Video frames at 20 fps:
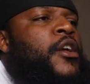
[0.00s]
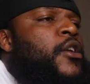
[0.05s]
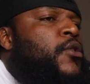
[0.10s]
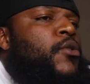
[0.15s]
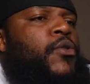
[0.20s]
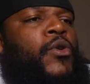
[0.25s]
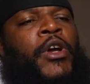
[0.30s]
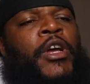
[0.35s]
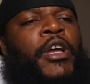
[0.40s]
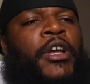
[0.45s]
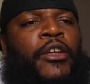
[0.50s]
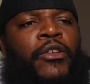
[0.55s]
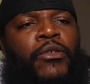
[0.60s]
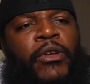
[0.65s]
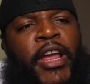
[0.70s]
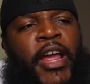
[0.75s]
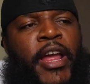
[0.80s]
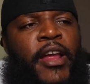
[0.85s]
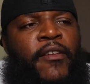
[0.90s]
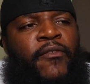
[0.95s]
you
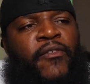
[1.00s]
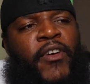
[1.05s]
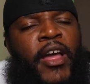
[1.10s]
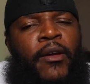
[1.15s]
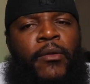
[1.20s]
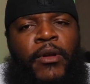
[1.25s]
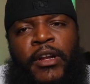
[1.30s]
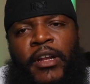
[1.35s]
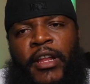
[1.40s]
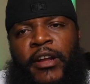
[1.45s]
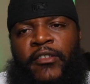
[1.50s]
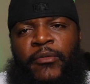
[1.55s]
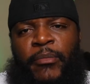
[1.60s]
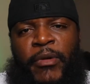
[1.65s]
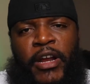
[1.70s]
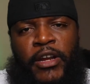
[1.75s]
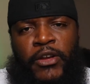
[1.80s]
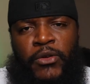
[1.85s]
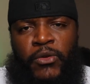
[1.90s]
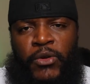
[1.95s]
can't fight with a layer of
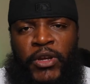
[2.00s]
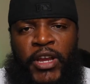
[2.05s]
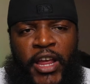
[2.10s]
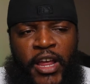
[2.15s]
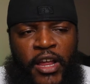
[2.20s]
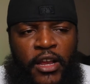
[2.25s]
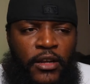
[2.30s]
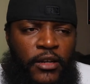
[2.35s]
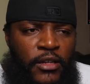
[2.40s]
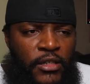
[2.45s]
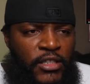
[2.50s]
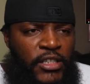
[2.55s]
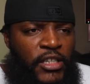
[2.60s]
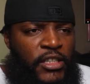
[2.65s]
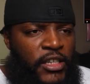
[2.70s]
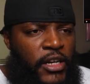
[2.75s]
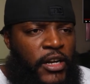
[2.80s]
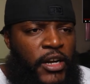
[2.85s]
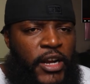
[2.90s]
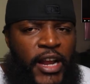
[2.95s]
body. You can't
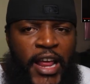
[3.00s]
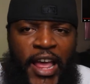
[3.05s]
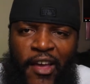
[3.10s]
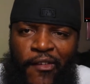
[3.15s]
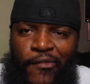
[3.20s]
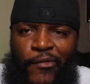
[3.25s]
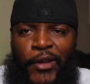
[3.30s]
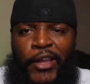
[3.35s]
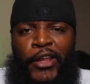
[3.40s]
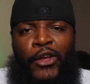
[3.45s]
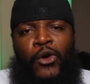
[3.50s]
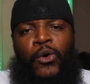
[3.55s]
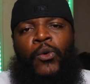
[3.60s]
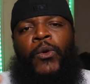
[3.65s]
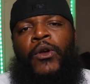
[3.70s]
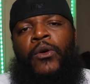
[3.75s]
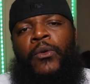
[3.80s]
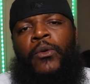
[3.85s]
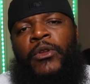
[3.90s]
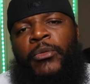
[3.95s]
sit there and have ill
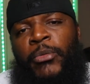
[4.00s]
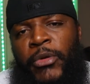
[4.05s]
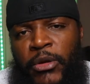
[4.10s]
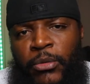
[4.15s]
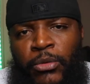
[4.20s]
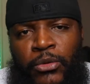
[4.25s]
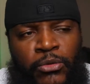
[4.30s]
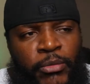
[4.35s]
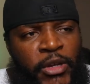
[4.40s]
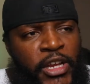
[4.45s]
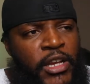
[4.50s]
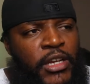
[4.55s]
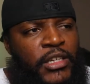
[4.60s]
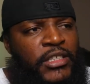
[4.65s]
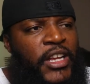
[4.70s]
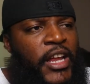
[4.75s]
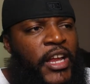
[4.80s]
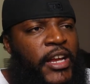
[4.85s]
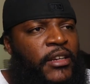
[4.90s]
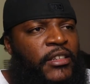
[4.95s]
will with people, man.
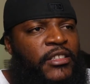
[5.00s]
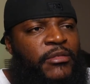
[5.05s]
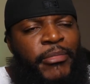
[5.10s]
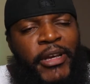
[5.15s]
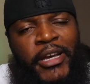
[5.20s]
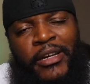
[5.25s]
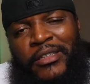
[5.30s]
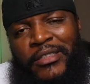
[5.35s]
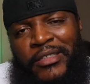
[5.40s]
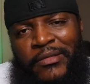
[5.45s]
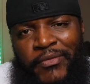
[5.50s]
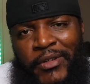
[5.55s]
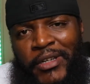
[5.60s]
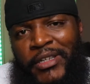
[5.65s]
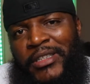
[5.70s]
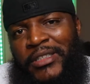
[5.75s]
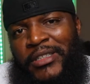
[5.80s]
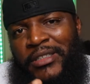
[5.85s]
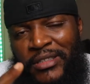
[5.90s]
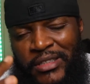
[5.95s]
It's like, it's better to
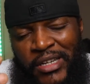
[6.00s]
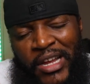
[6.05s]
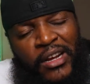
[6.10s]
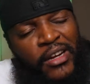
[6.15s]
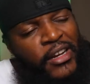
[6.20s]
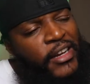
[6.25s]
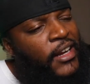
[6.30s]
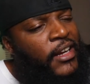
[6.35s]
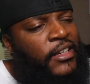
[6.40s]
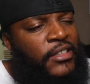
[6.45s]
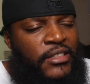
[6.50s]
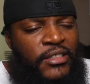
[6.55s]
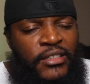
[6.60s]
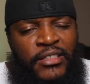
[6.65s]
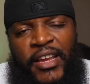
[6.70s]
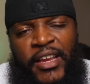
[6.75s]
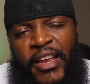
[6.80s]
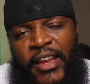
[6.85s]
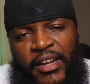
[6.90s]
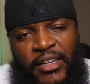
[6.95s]
fucking, and that's
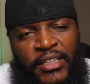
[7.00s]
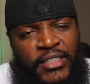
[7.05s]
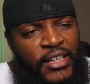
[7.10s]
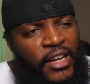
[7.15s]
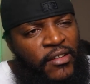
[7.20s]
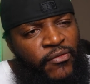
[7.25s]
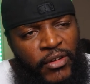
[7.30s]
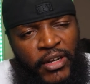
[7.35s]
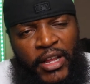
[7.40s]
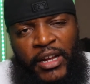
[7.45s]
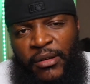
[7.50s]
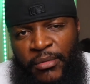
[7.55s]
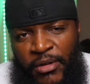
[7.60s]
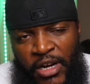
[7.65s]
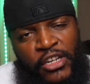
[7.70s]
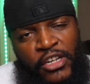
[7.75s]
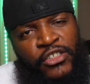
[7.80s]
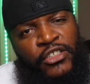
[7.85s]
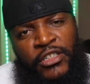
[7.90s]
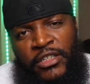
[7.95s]
sad because I feel like I'm
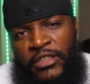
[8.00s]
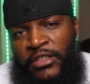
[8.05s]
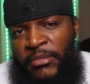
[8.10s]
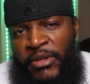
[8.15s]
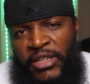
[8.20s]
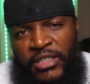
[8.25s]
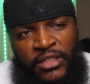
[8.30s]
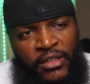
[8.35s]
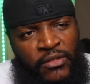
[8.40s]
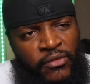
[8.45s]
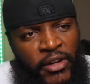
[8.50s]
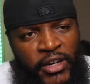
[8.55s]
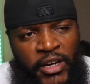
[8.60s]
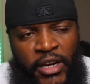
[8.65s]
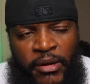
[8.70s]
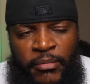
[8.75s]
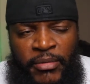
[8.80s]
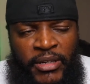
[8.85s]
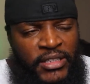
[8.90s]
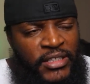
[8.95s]
contradicting myself right
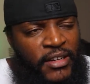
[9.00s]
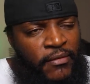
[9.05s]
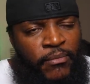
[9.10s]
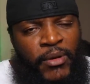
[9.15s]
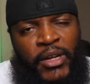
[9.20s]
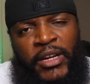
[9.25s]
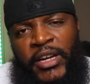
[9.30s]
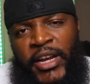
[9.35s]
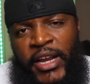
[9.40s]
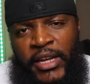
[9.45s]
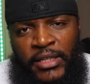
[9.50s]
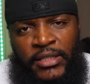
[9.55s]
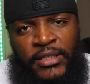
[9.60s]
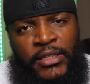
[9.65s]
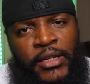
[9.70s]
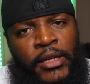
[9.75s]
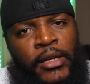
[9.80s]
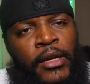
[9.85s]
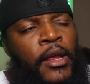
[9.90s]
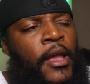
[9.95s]
now because I fucking hate this
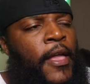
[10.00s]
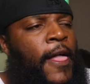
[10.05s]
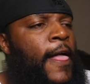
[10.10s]
nigga.